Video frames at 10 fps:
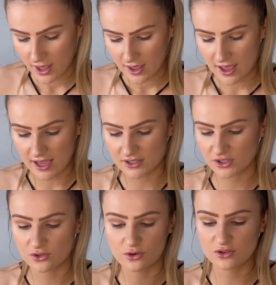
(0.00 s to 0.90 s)
And you can
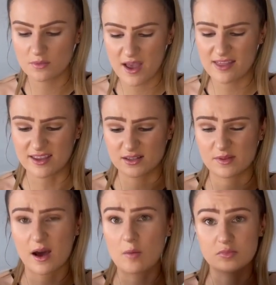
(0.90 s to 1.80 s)
also wear this
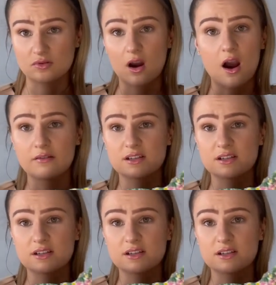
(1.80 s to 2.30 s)
without a bra as